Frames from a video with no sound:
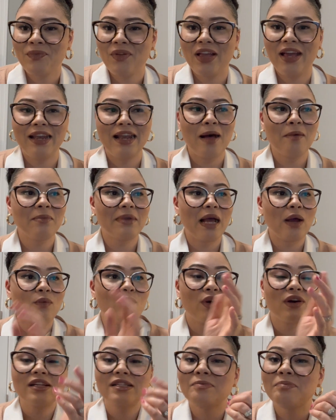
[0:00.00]
And I'm like, well,
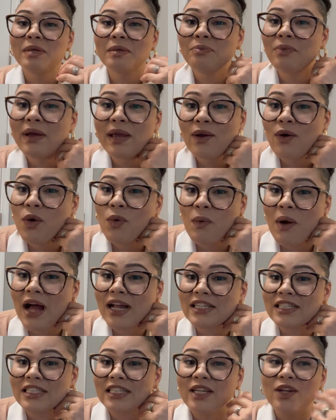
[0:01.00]
because people ain't gonna
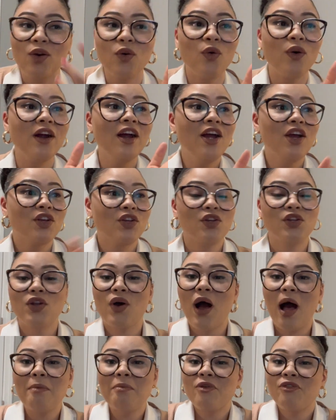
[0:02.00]
watch it. Or, you know,
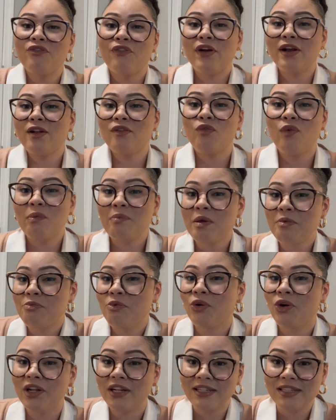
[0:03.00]
I'm afraid of what people
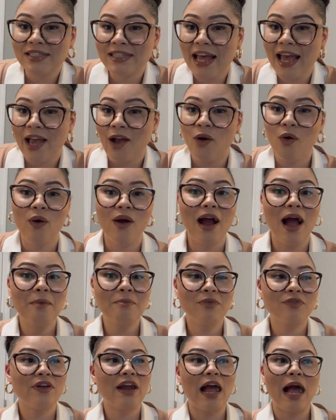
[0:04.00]
are gonna say. Or I'm
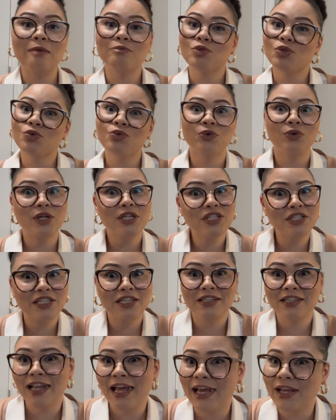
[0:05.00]
afraid, I'm too
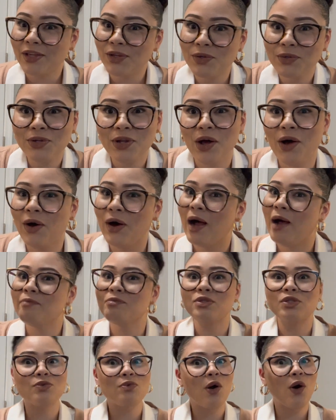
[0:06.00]
Christian, like, you know, I'm
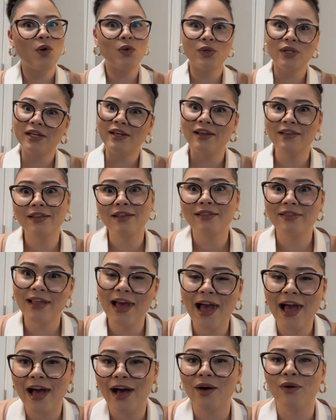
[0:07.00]
too holier than
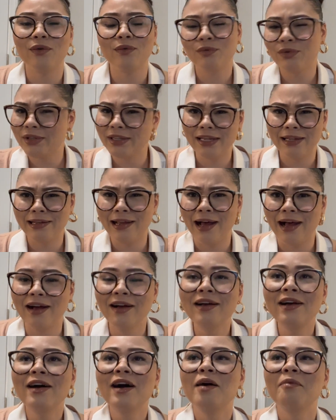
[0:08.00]
thou. Really not.
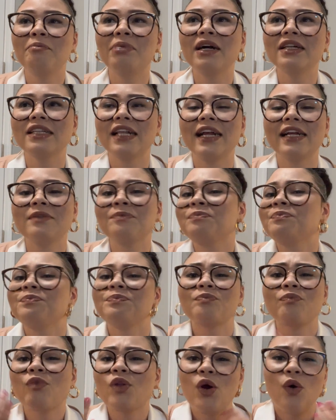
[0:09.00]
But like,
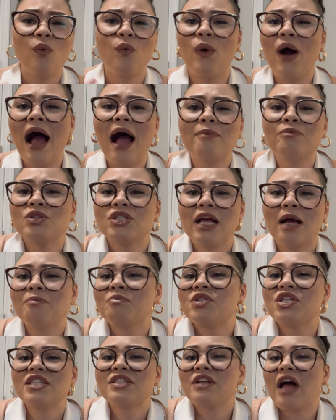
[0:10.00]
well,
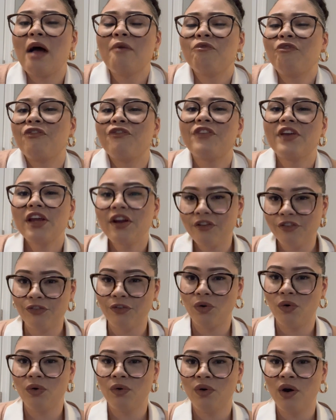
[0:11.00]
I'm
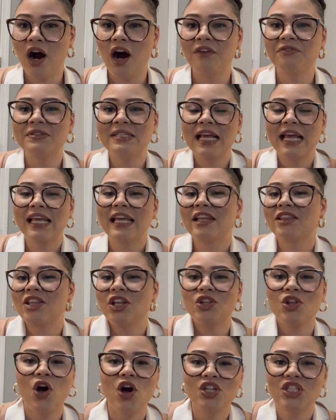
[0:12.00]
fearful of taking the
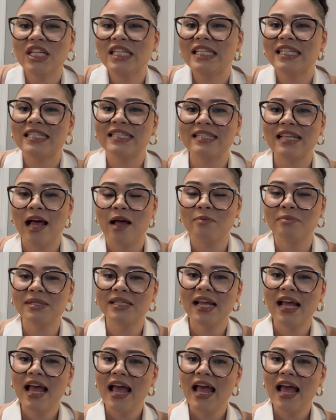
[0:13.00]
launch and the steps.